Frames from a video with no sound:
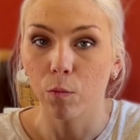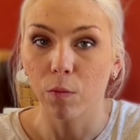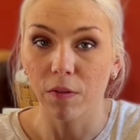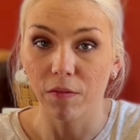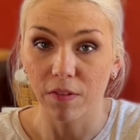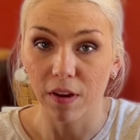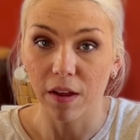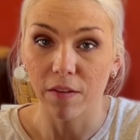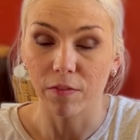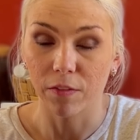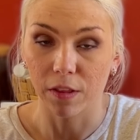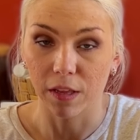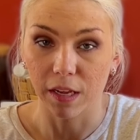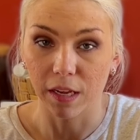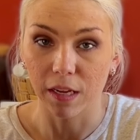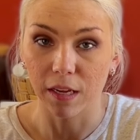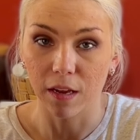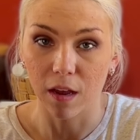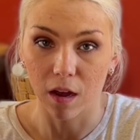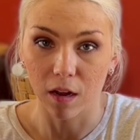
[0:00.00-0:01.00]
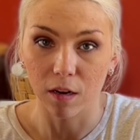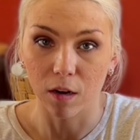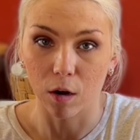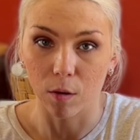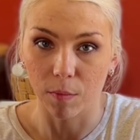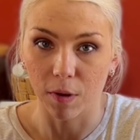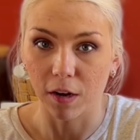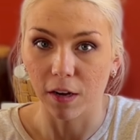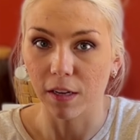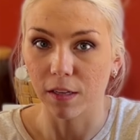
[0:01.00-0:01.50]
We've definitely gotten our
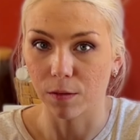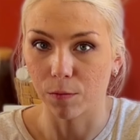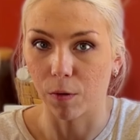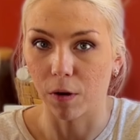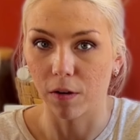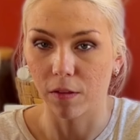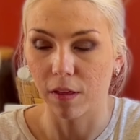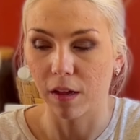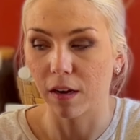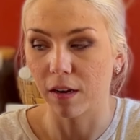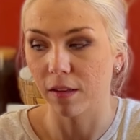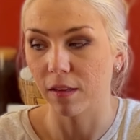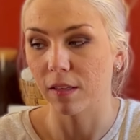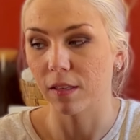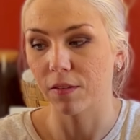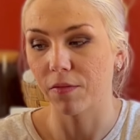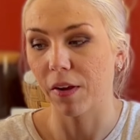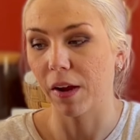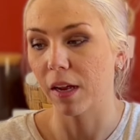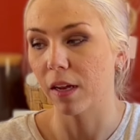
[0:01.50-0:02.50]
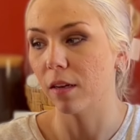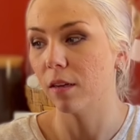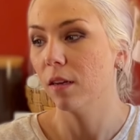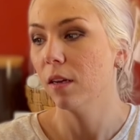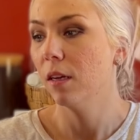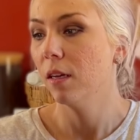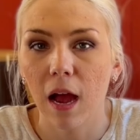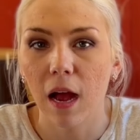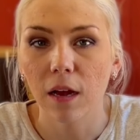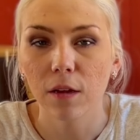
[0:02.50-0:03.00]
money's worth out of this fan.
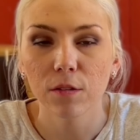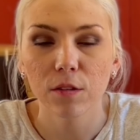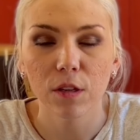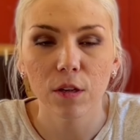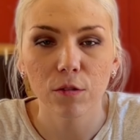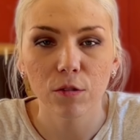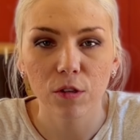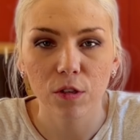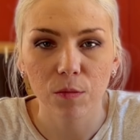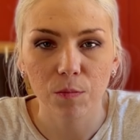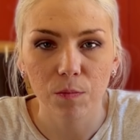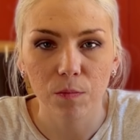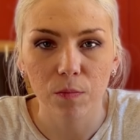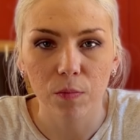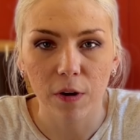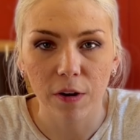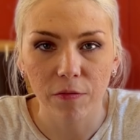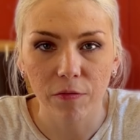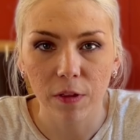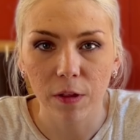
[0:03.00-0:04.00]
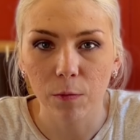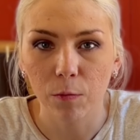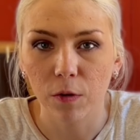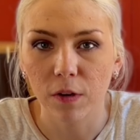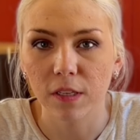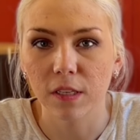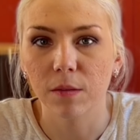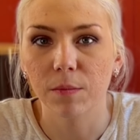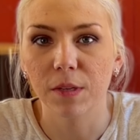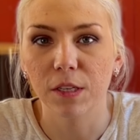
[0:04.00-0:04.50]
I also just briefly
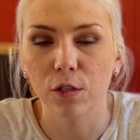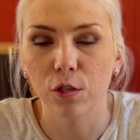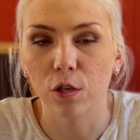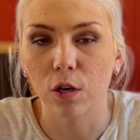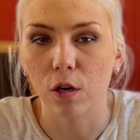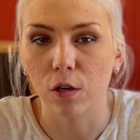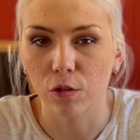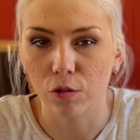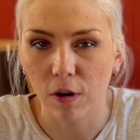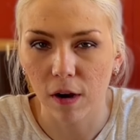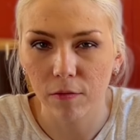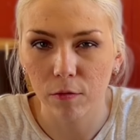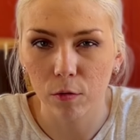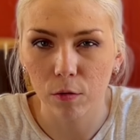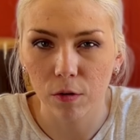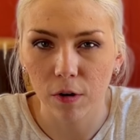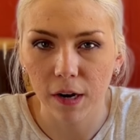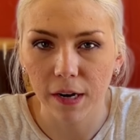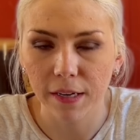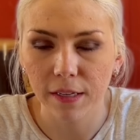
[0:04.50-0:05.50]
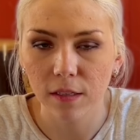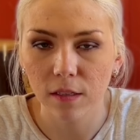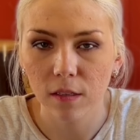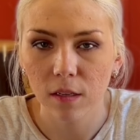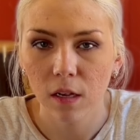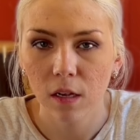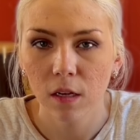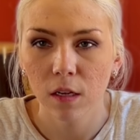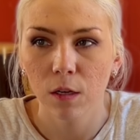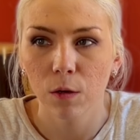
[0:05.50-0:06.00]
wanted to mention our travel crates.
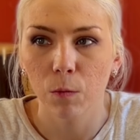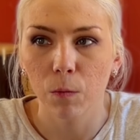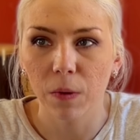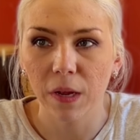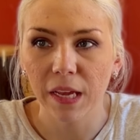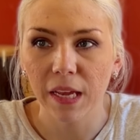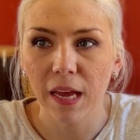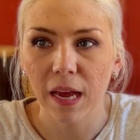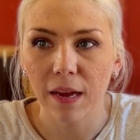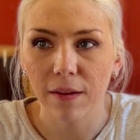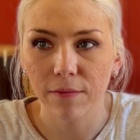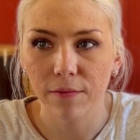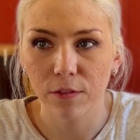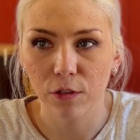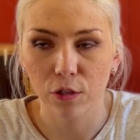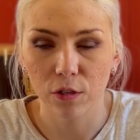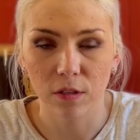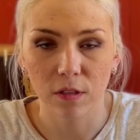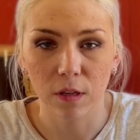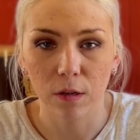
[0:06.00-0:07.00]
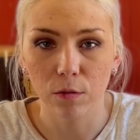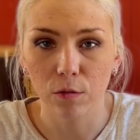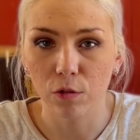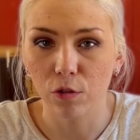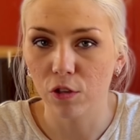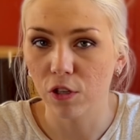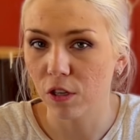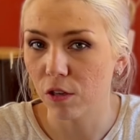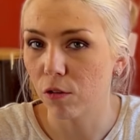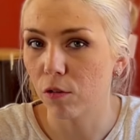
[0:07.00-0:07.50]
We have just
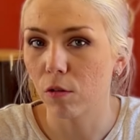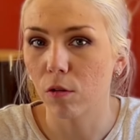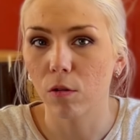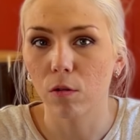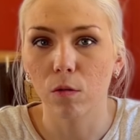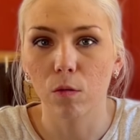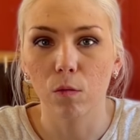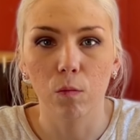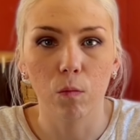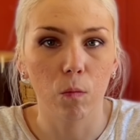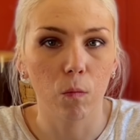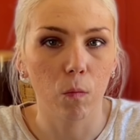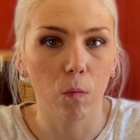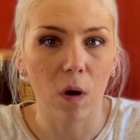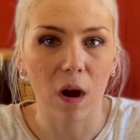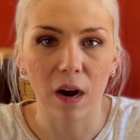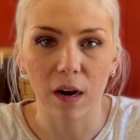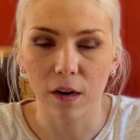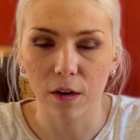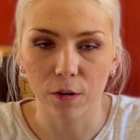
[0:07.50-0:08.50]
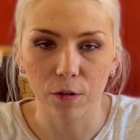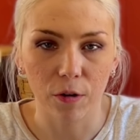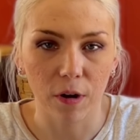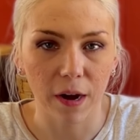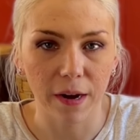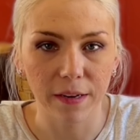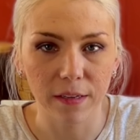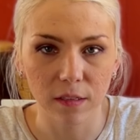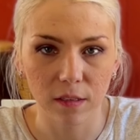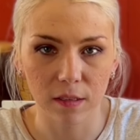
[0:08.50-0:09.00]
those general wire
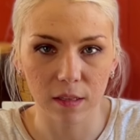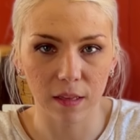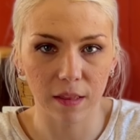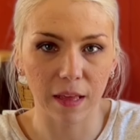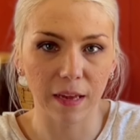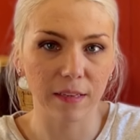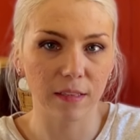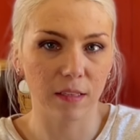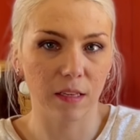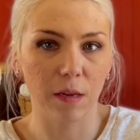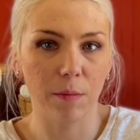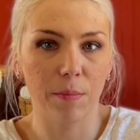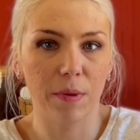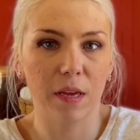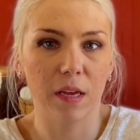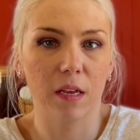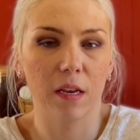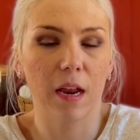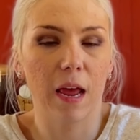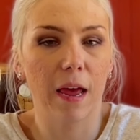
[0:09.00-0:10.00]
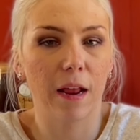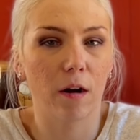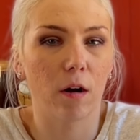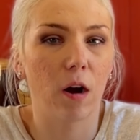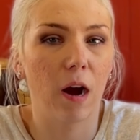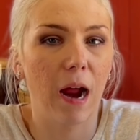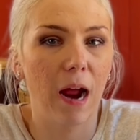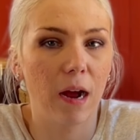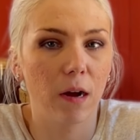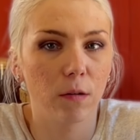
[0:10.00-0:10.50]
crates that they sleep in at
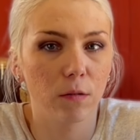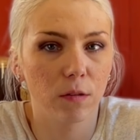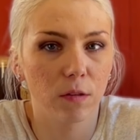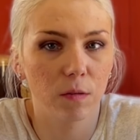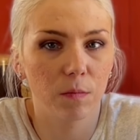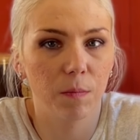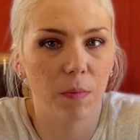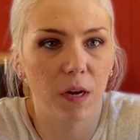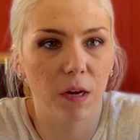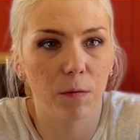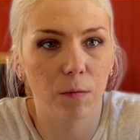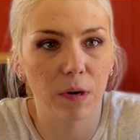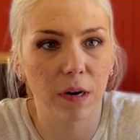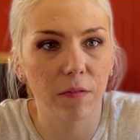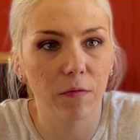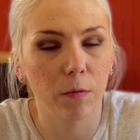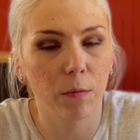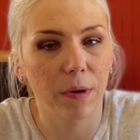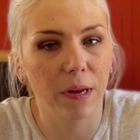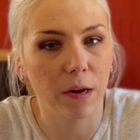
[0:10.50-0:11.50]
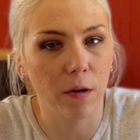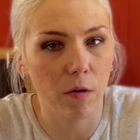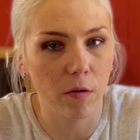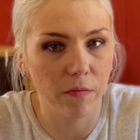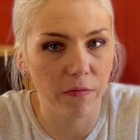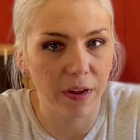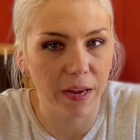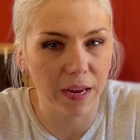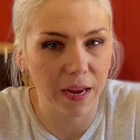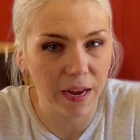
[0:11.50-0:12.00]
our house, but whenever we go
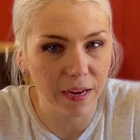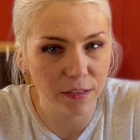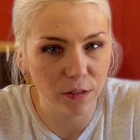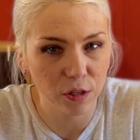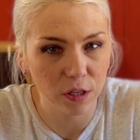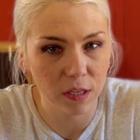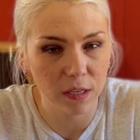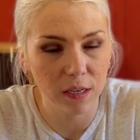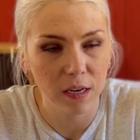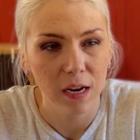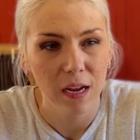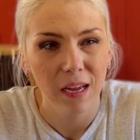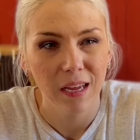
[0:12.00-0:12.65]
on vacation,